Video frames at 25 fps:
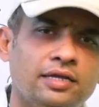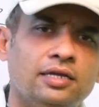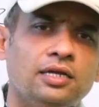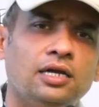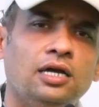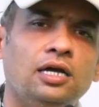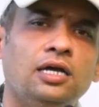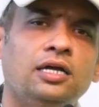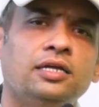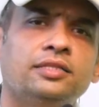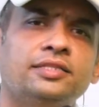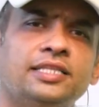
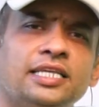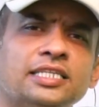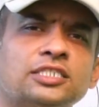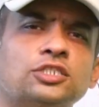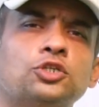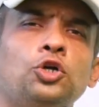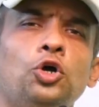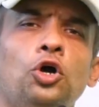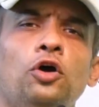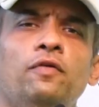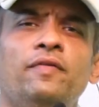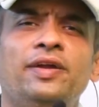
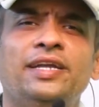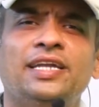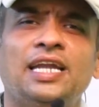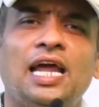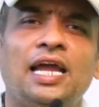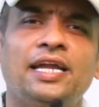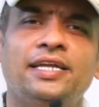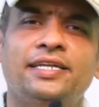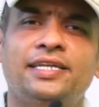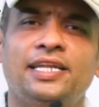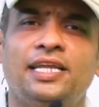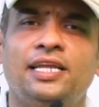this
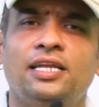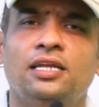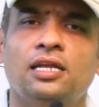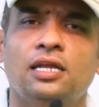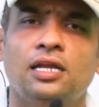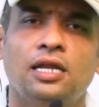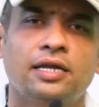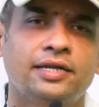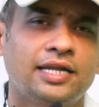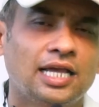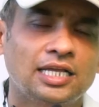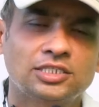
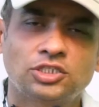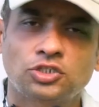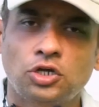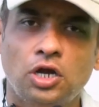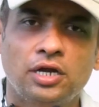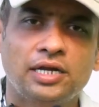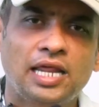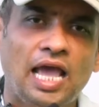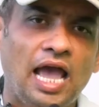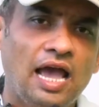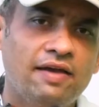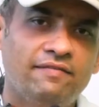COVID-19 does
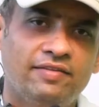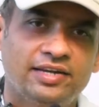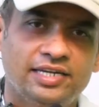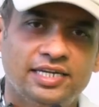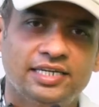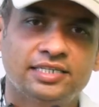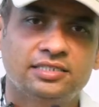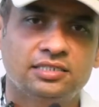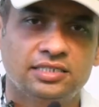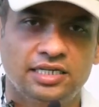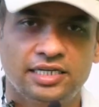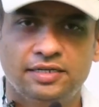not have
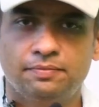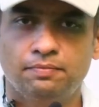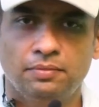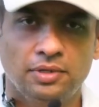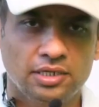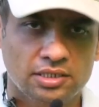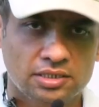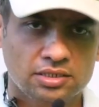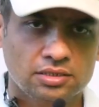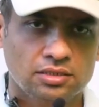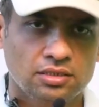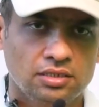any
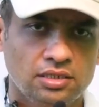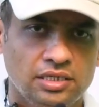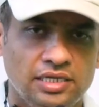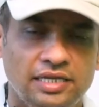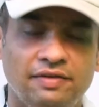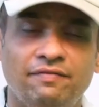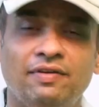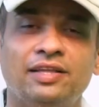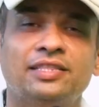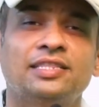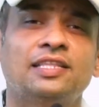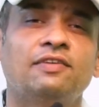treatment.
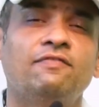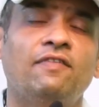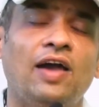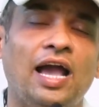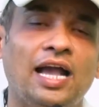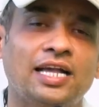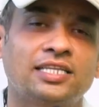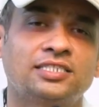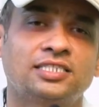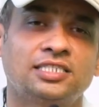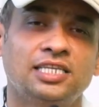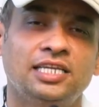Even the
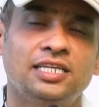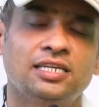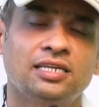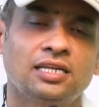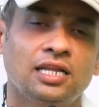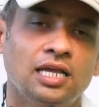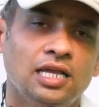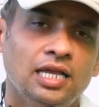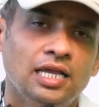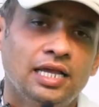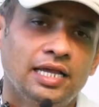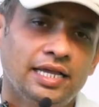
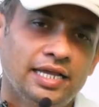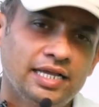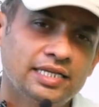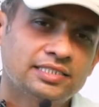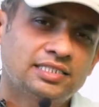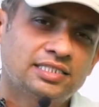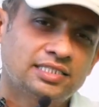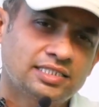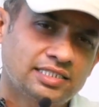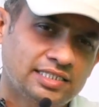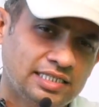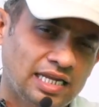vaccine
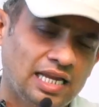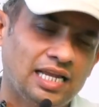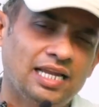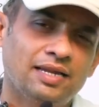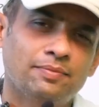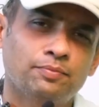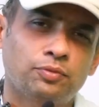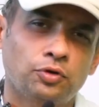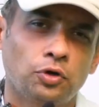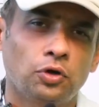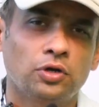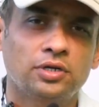is still
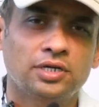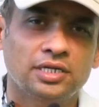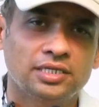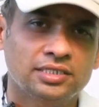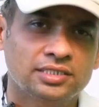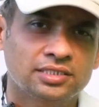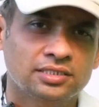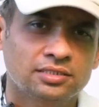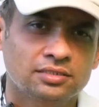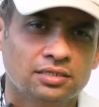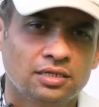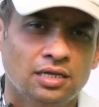in
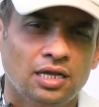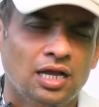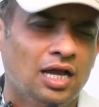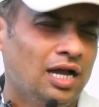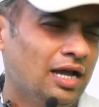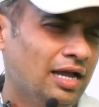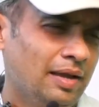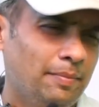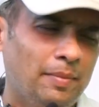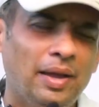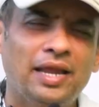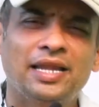progress.
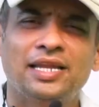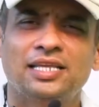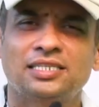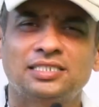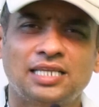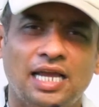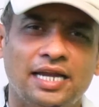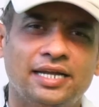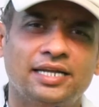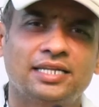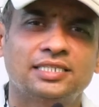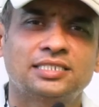Many
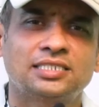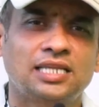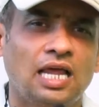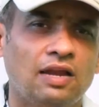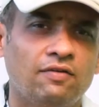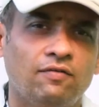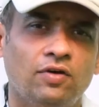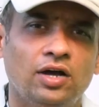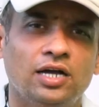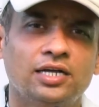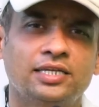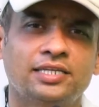scientists
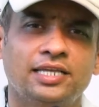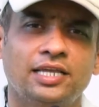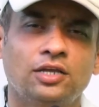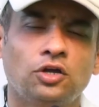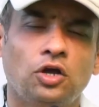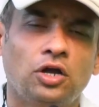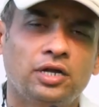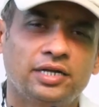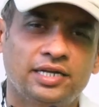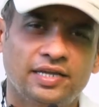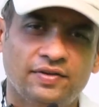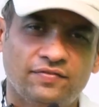are
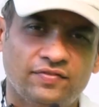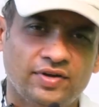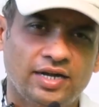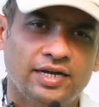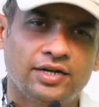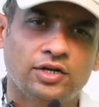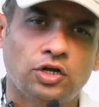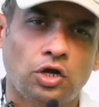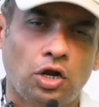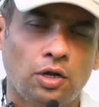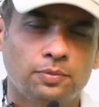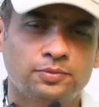working on
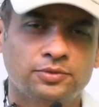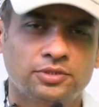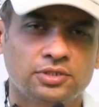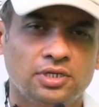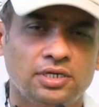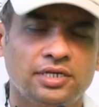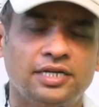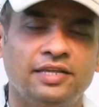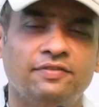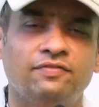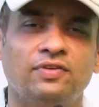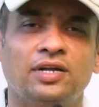different
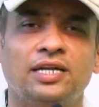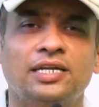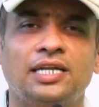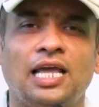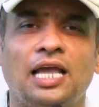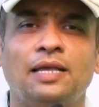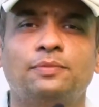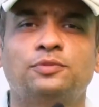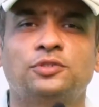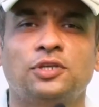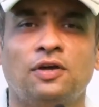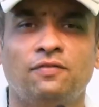
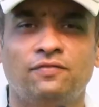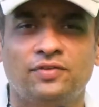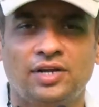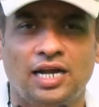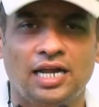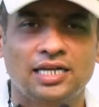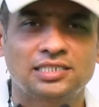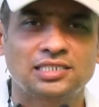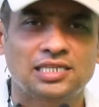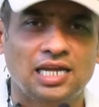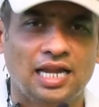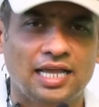types of
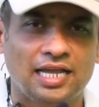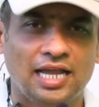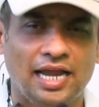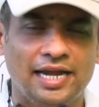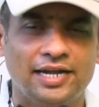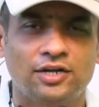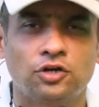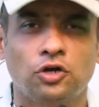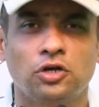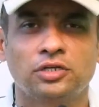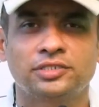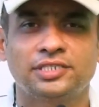drugs like
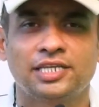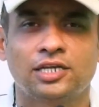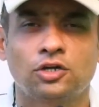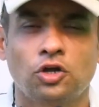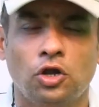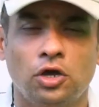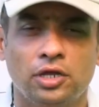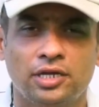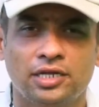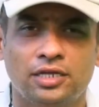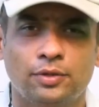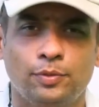
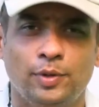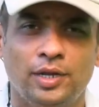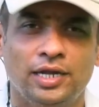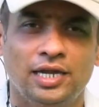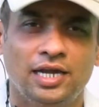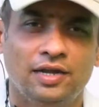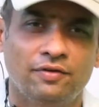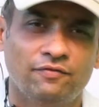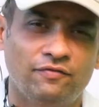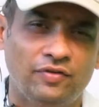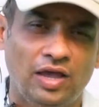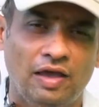
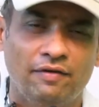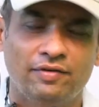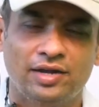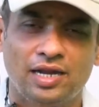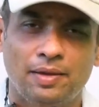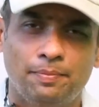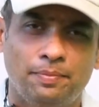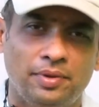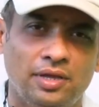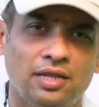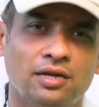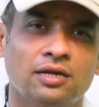hydroxychloroquine and
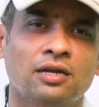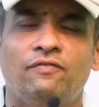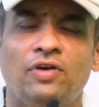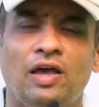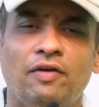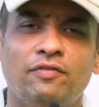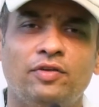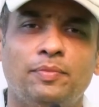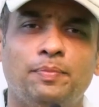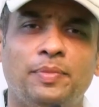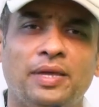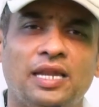
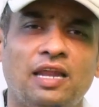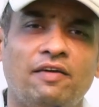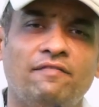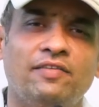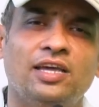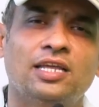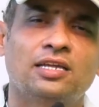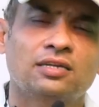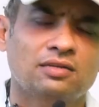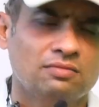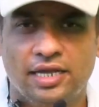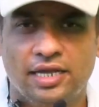favipiravir,